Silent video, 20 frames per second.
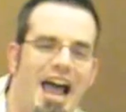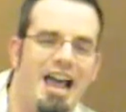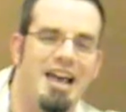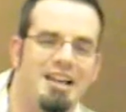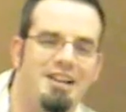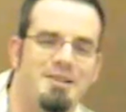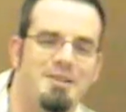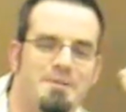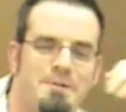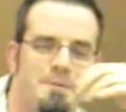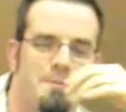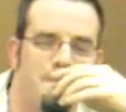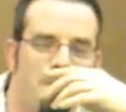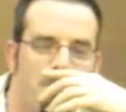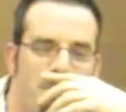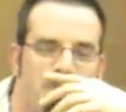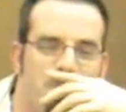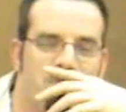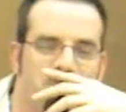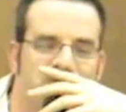And
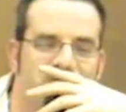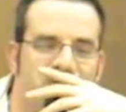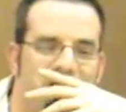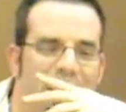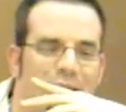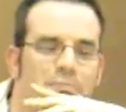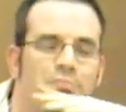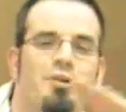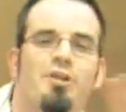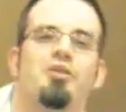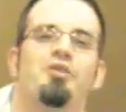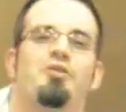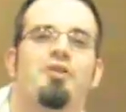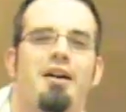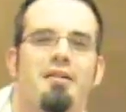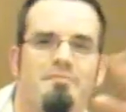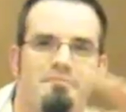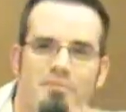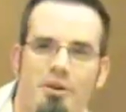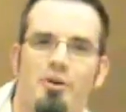my brother
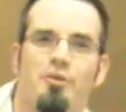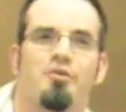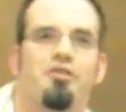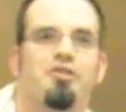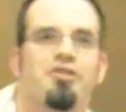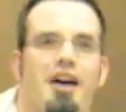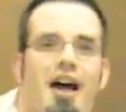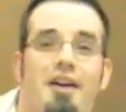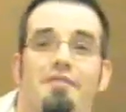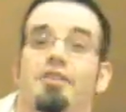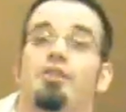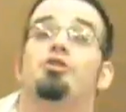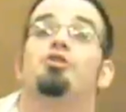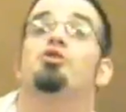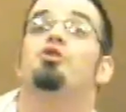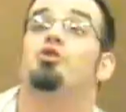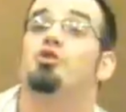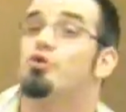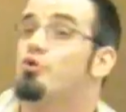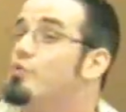and I both have
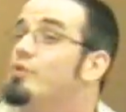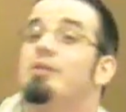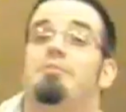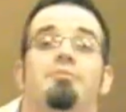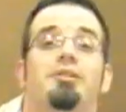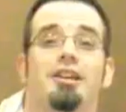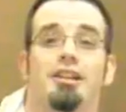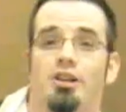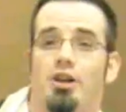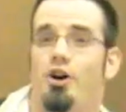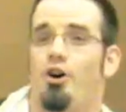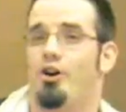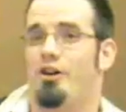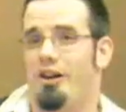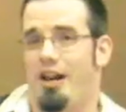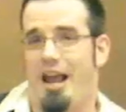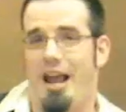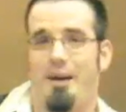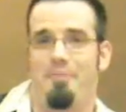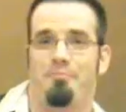extremely
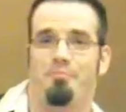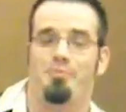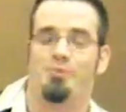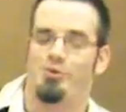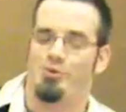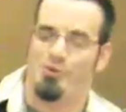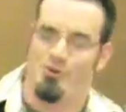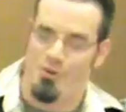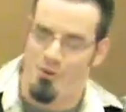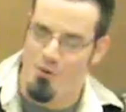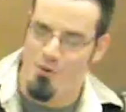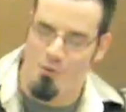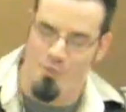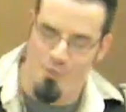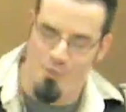long names